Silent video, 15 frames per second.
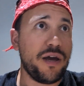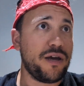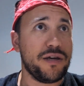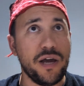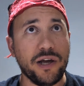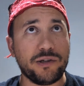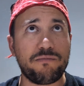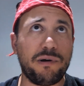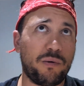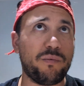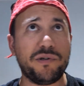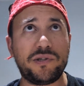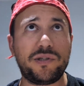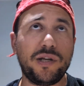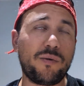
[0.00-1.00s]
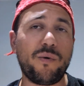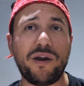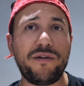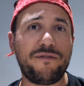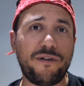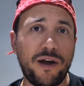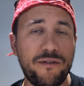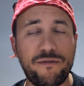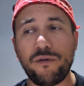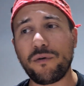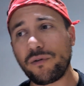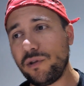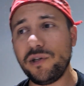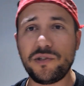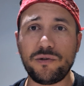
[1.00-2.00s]
yes, but we still qualify for
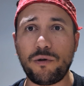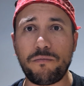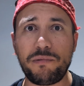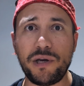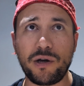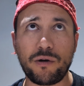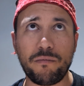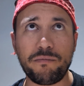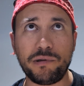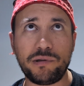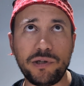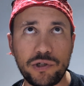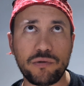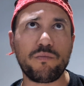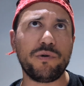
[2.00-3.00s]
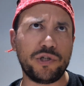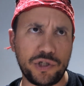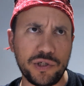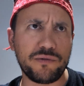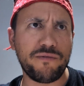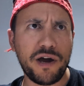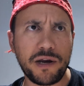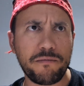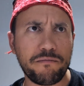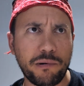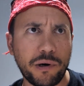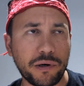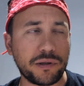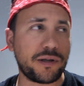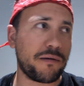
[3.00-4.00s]
this European competition, which is very
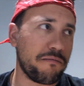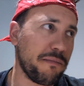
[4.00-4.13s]
important.